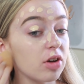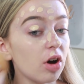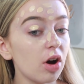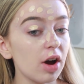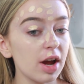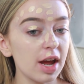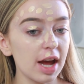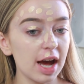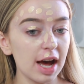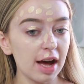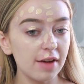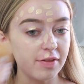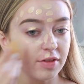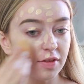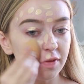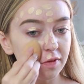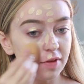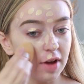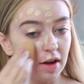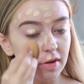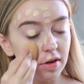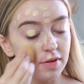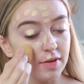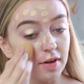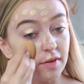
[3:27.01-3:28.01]
I have
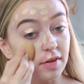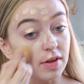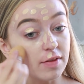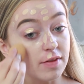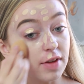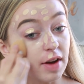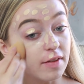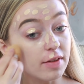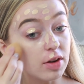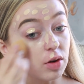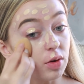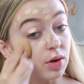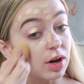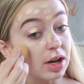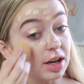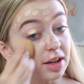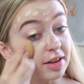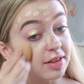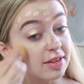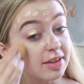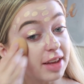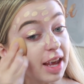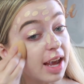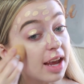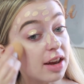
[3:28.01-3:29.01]
very, very, very oily
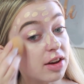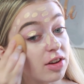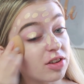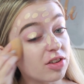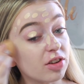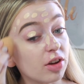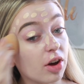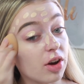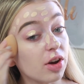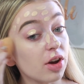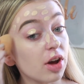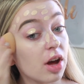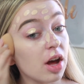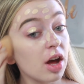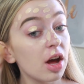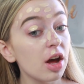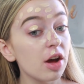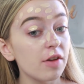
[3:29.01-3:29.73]
skin, so